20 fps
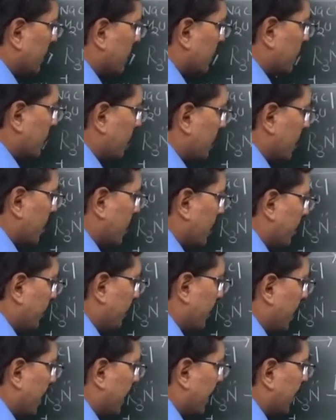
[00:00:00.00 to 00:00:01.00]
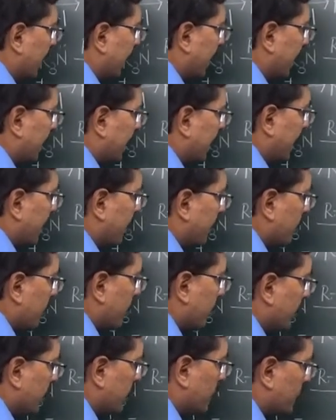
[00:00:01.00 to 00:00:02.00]
generally we are getting a
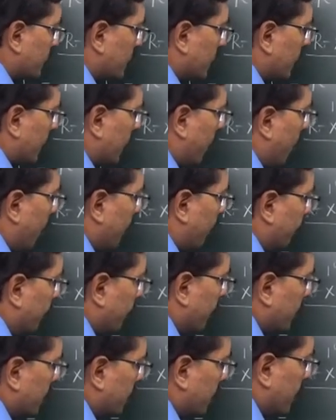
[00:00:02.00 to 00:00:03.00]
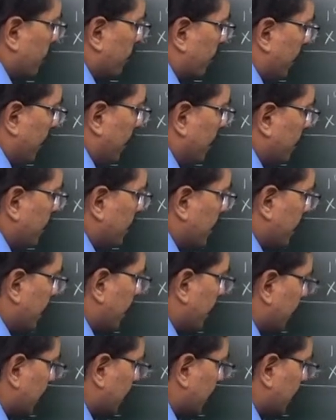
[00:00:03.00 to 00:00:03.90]
mixture of primary,